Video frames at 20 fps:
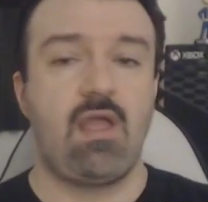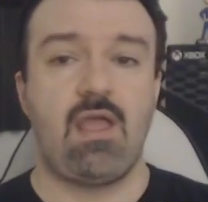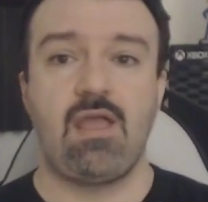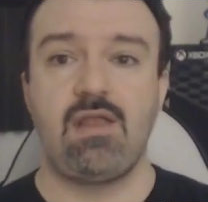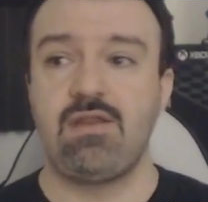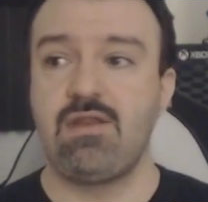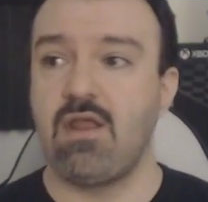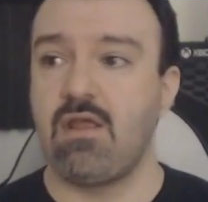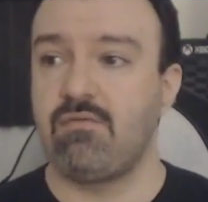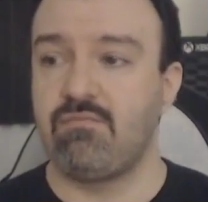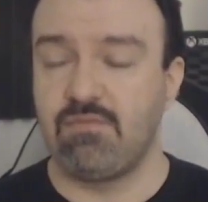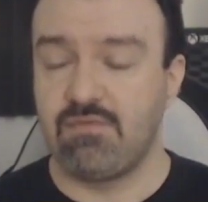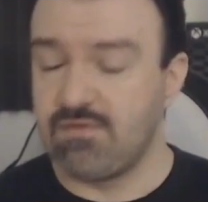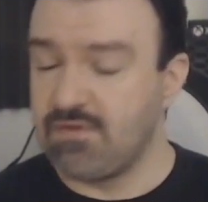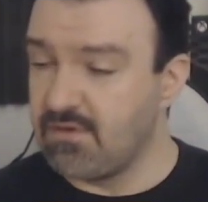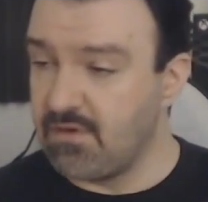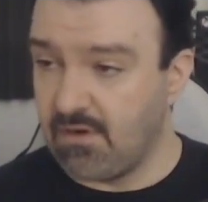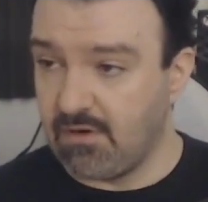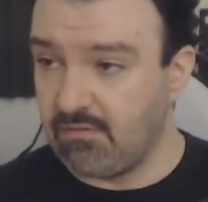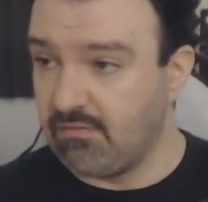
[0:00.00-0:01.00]
And,
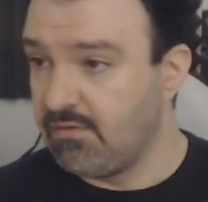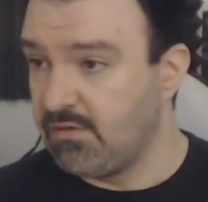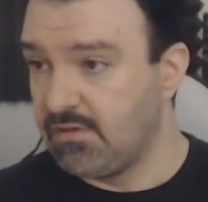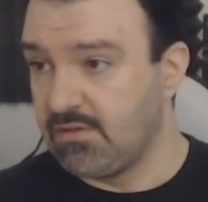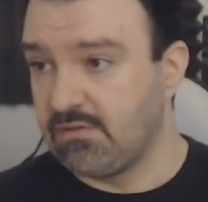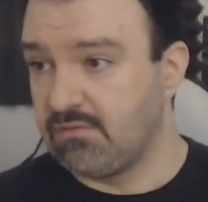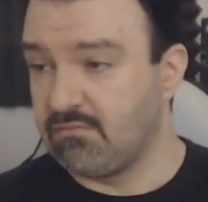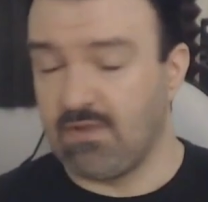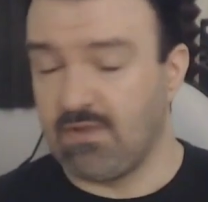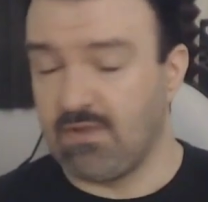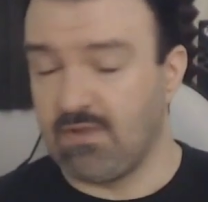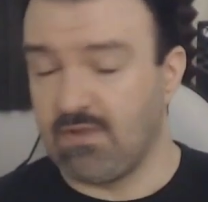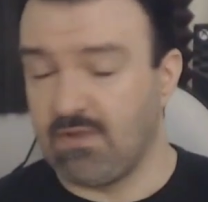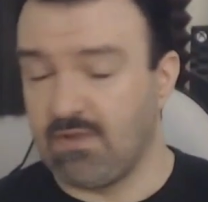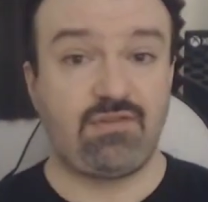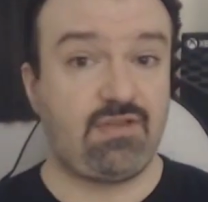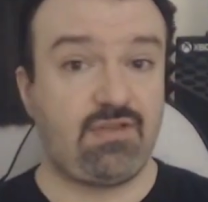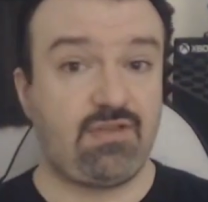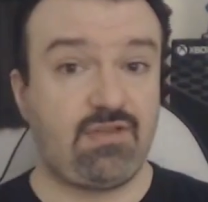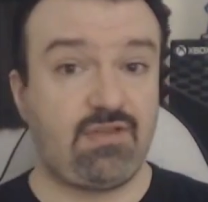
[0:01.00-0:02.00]
you know, like I
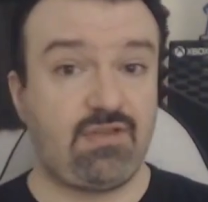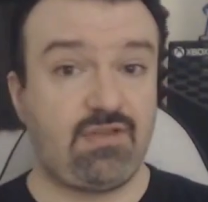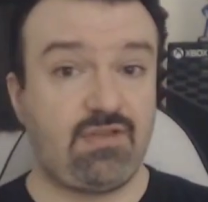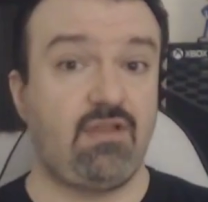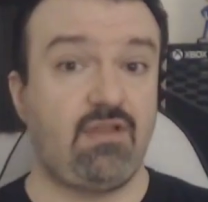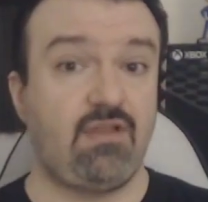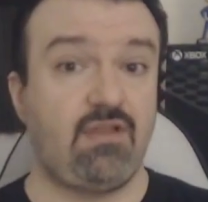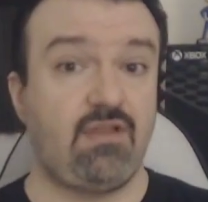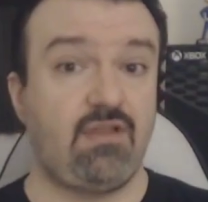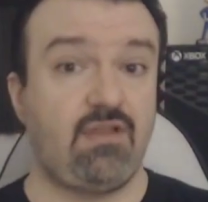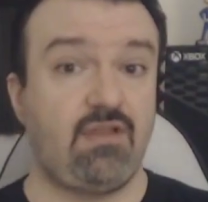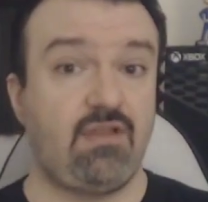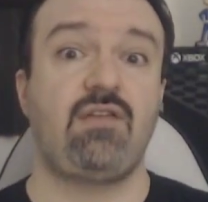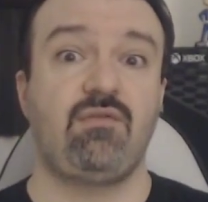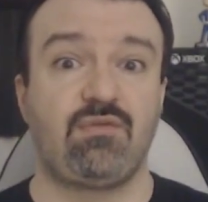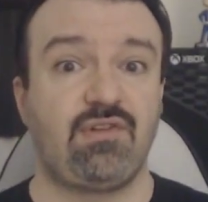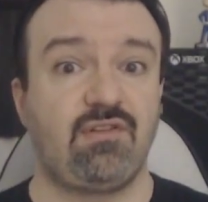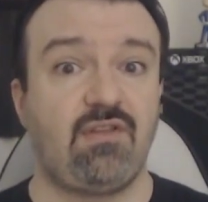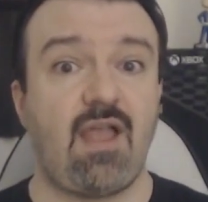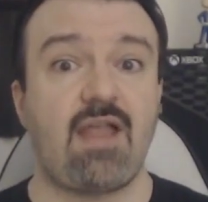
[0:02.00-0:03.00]
was telling you guys, it was like there
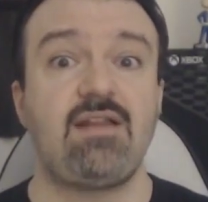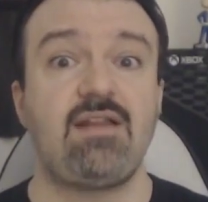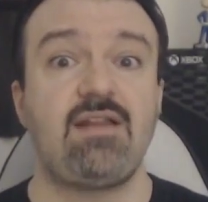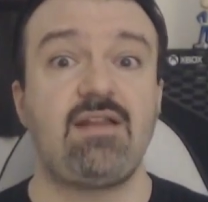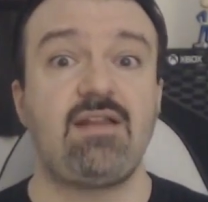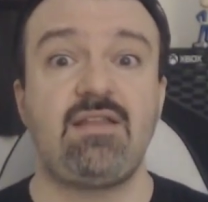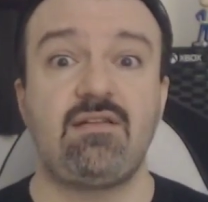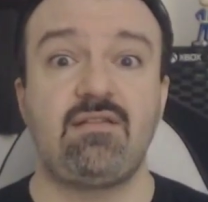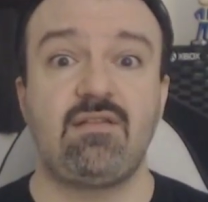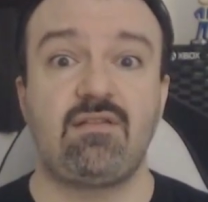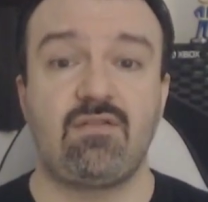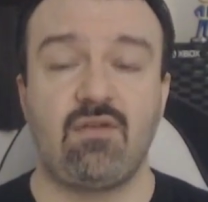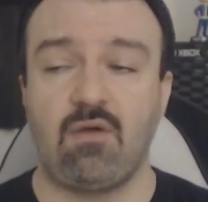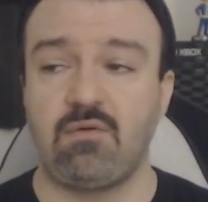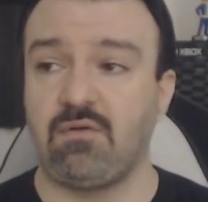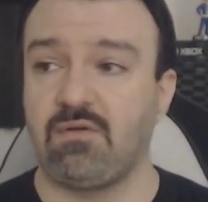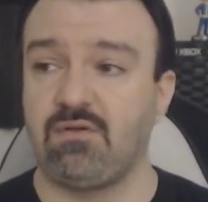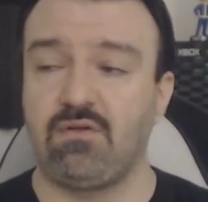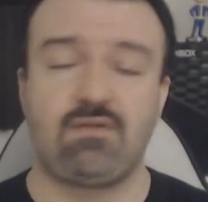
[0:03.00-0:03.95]
was a light at the end of the tunnel.